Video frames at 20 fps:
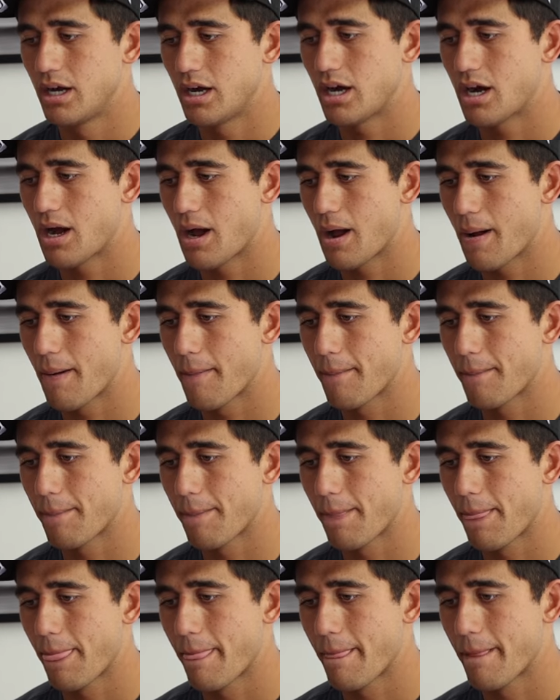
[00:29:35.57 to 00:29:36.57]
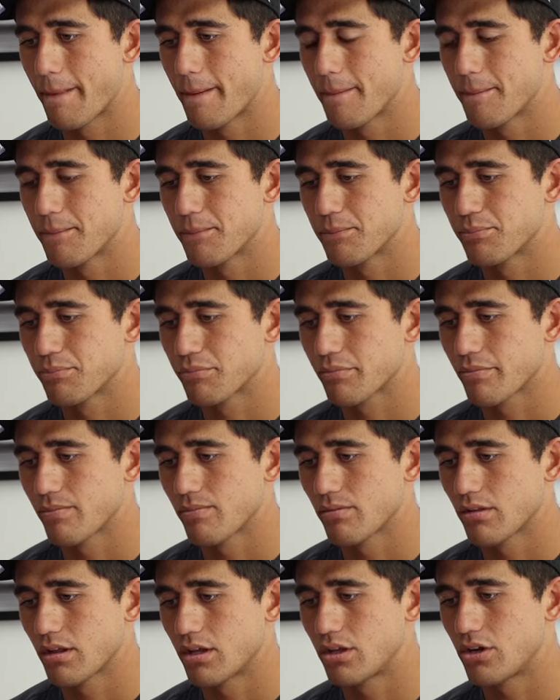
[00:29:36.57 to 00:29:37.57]
Um,
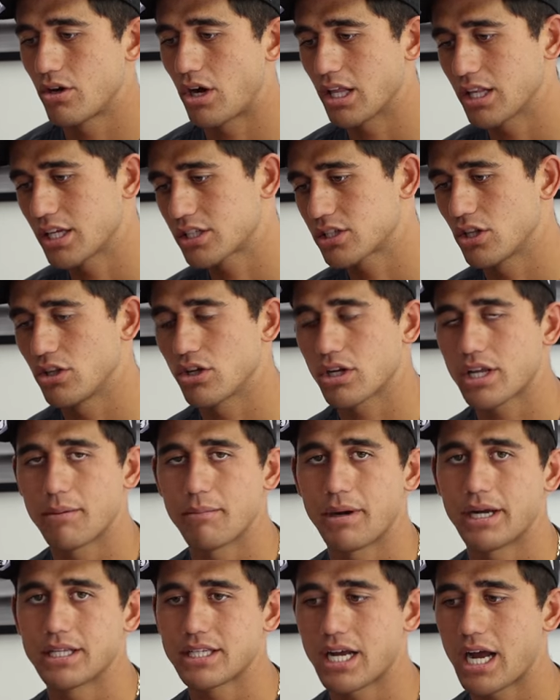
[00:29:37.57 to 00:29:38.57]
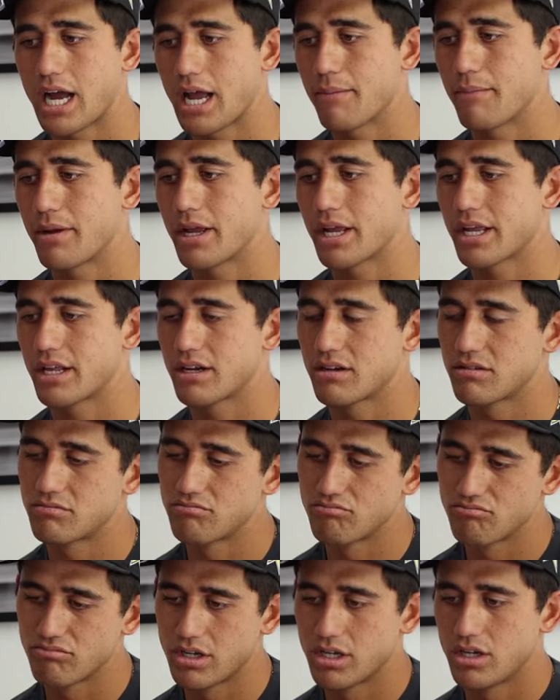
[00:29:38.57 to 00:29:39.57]
you know, I like to look at my timing and
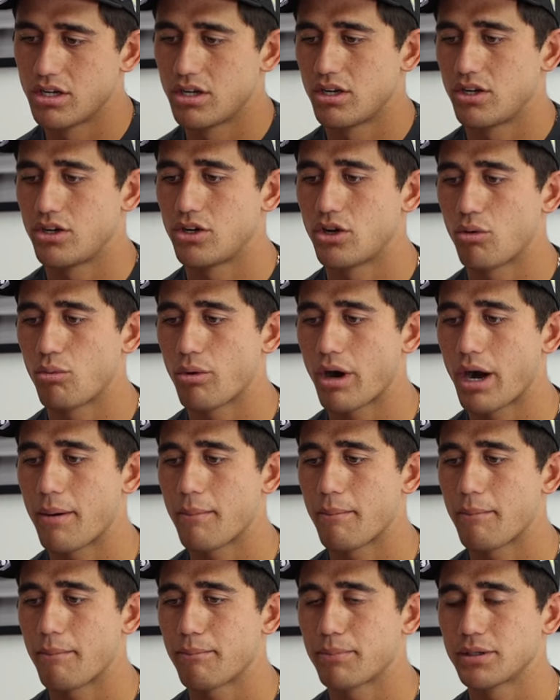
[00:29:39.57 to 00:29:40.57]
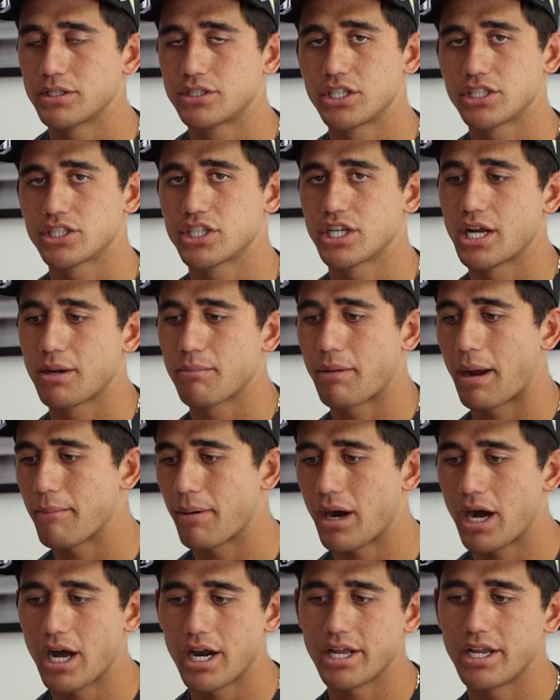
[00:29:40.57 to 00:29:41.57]
you know where I'm positioning my
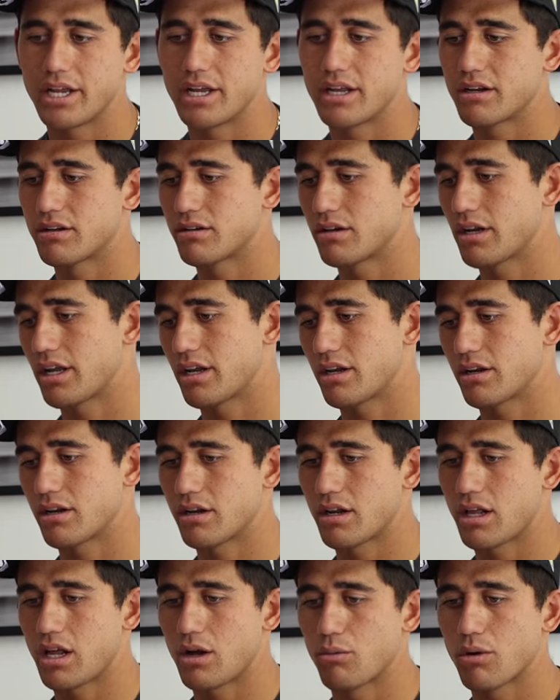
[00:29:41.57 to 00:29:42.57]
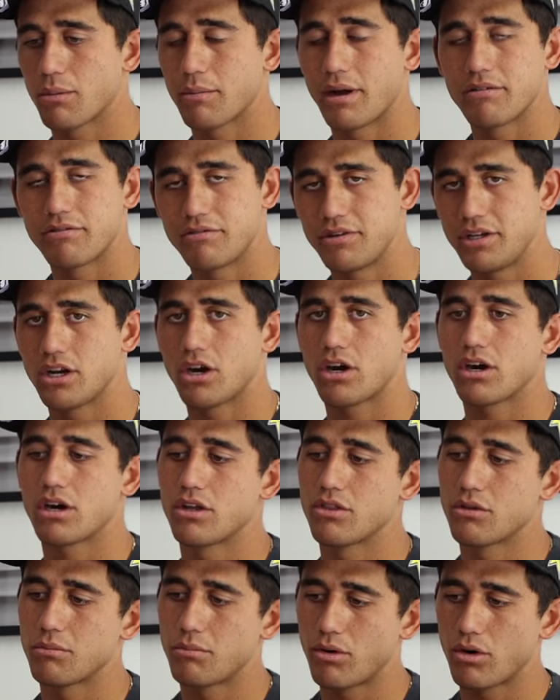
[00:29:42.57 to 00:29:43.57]
body and, and where my feet are
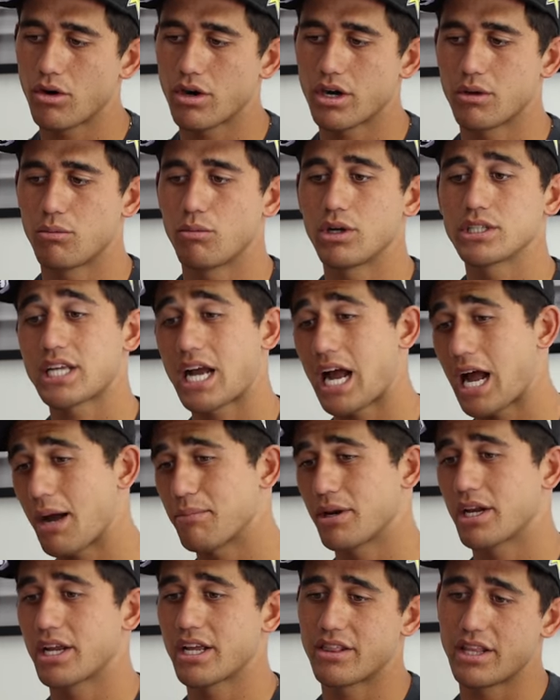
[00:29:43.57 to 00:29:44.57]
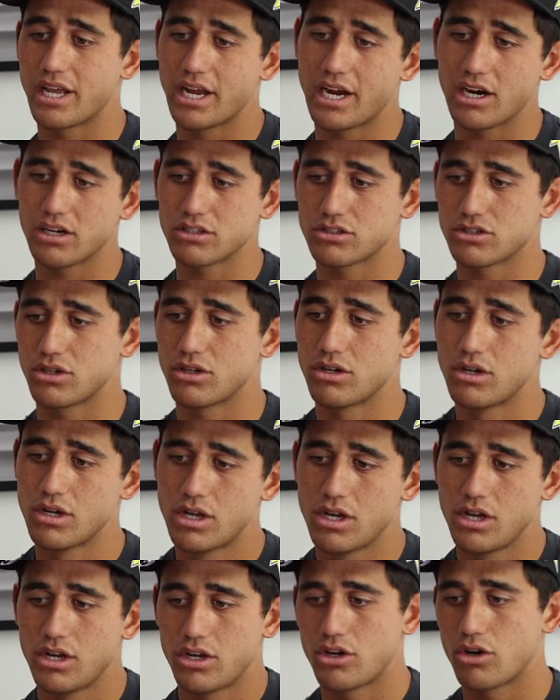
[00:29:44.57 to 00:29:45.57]
on the board and what's happening in the air. So,
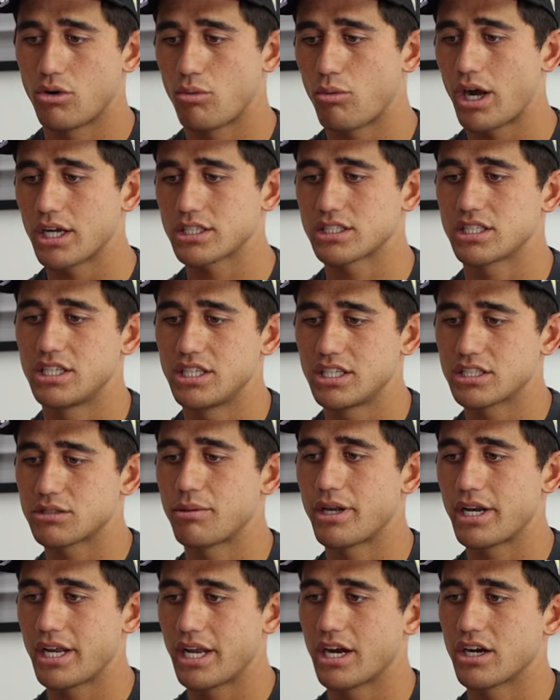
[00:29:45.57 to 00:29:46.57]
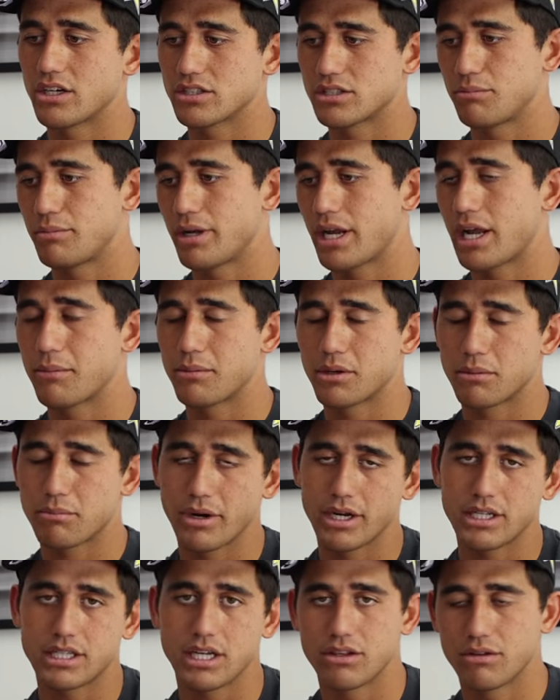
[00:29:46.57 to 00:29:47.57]
you know, watching this many airs and being able to
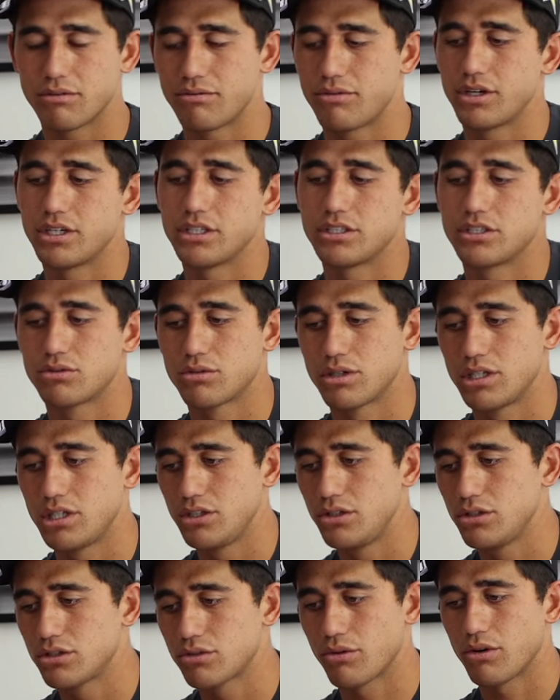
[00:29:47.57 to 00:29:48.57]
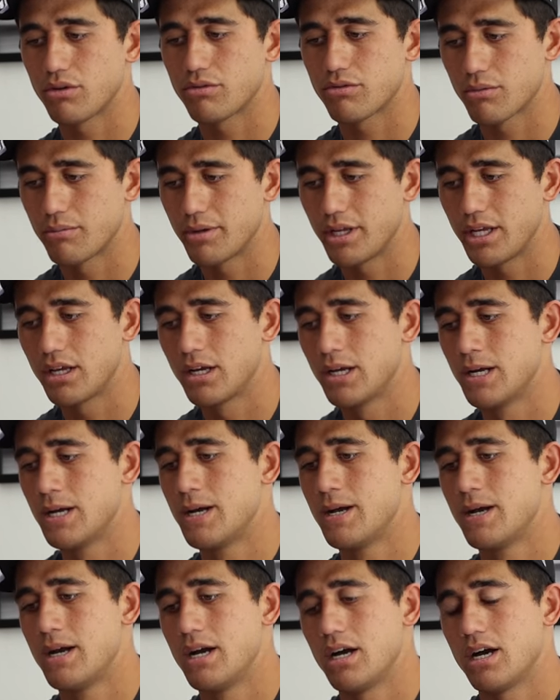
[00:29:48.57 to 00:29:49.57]
break down the footage is really useful for me
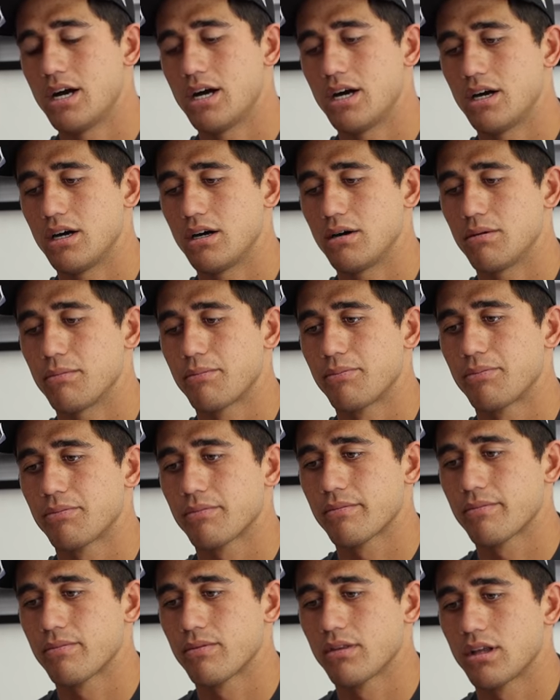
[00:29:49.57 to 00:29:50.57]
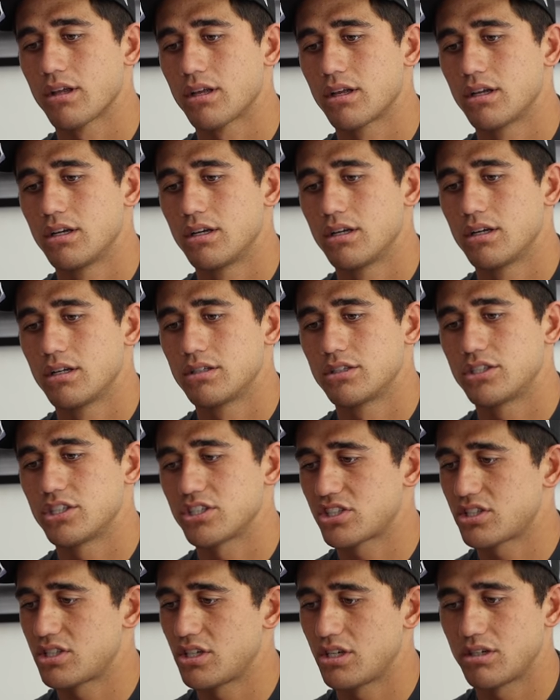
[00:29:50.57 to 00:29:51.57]
um,
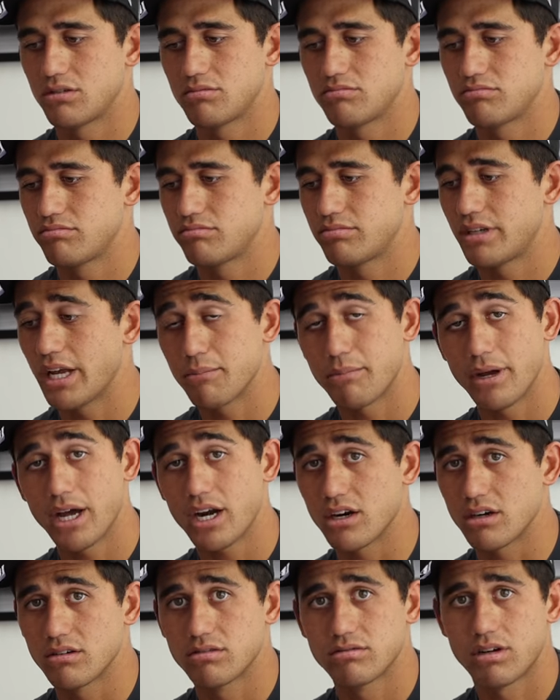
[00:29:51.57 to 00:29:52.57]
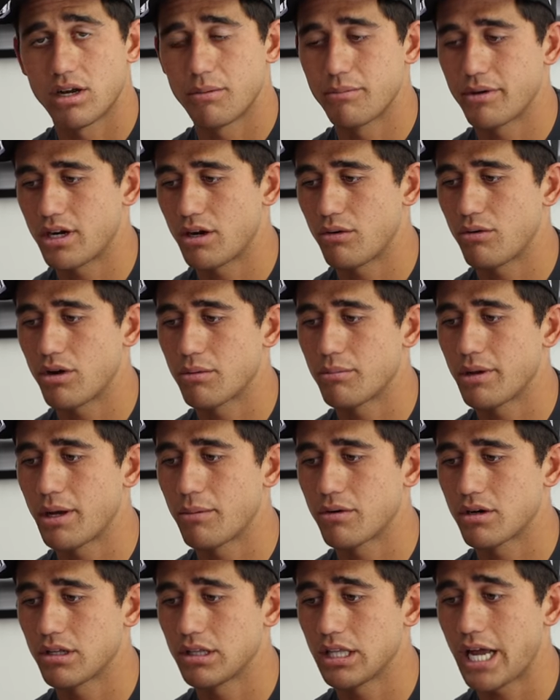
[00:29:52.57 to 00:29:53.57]
just to get better. I mean, I want to be
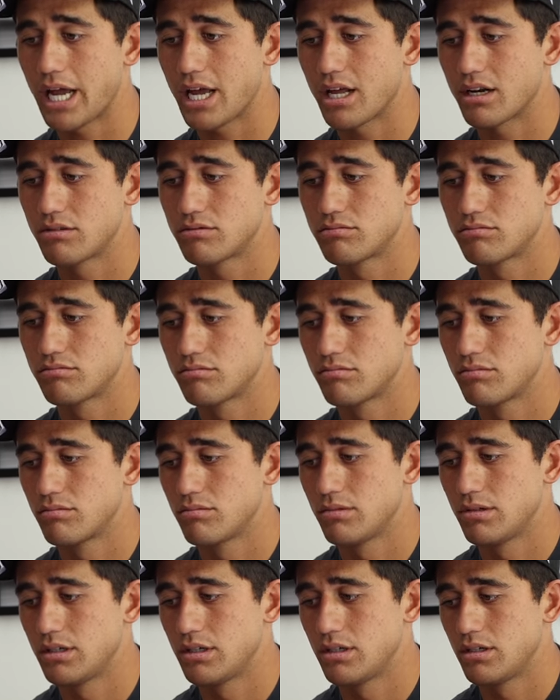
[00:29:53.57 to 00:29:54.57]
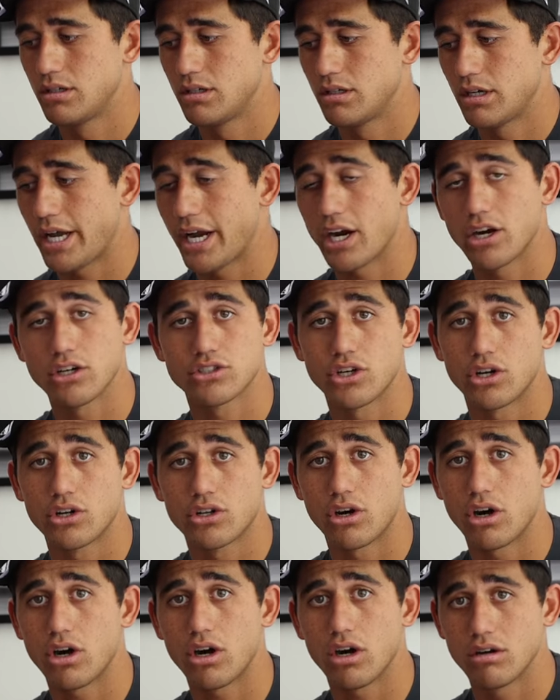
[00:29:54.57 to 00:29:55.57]
able to land airs on
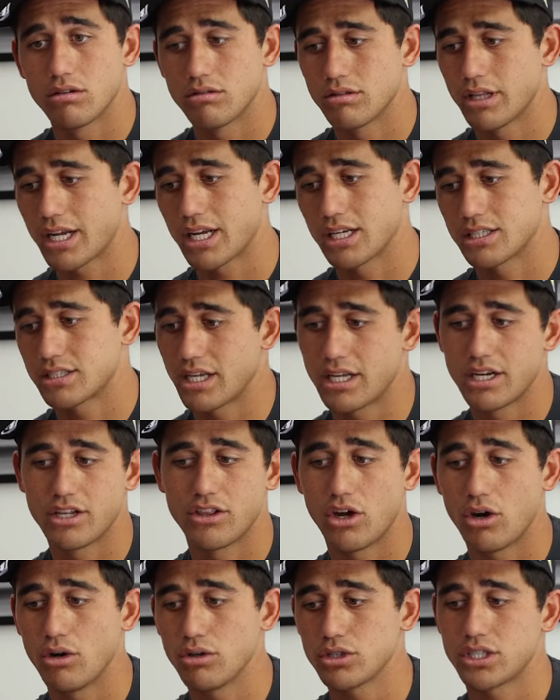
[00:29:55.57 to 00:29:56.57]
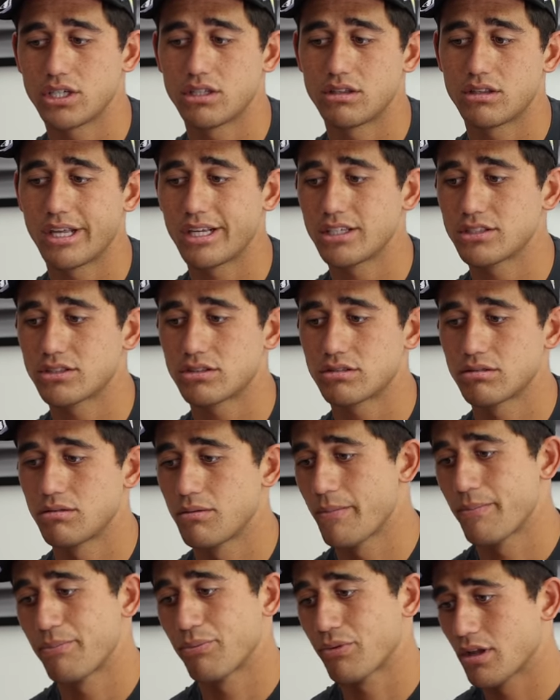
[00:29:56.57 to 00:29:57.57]
call. Like I said, in the ocean, things
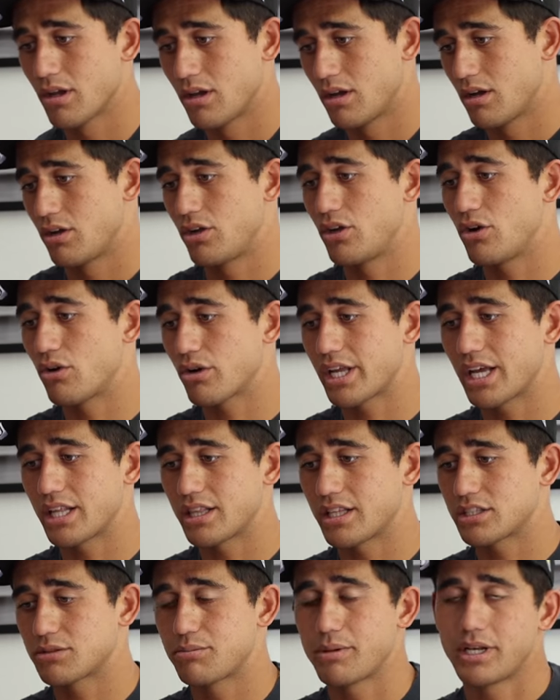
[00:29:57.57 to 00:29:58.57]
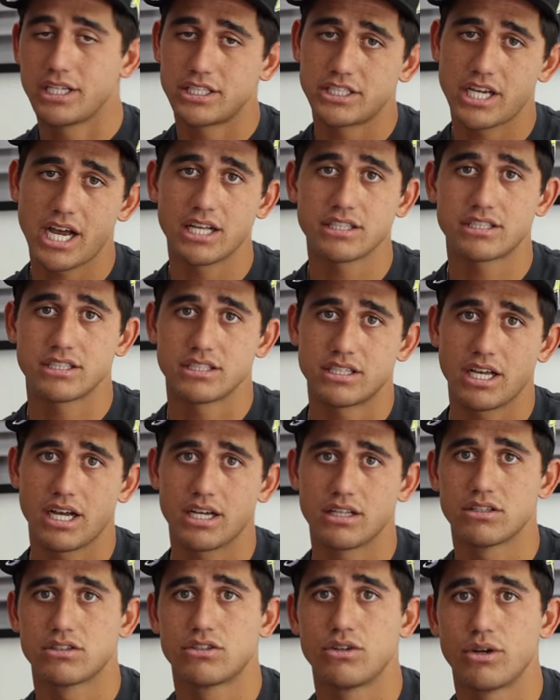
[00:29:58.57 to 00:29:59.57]
you don't get this many chances
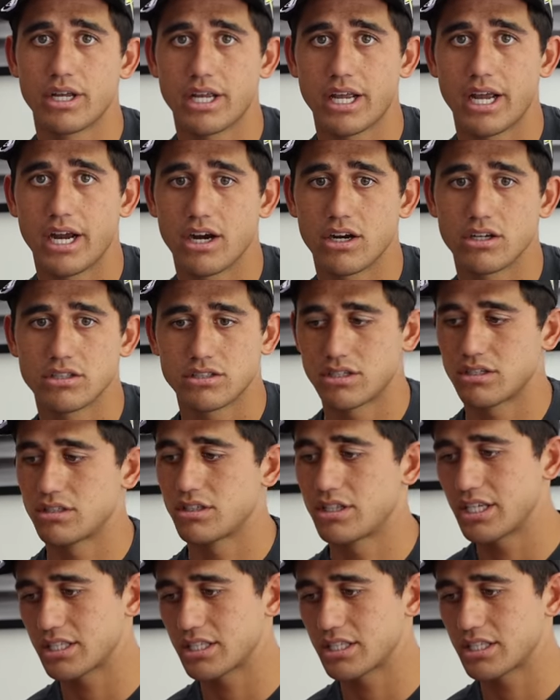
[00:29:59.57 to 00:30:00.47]
at doing airs in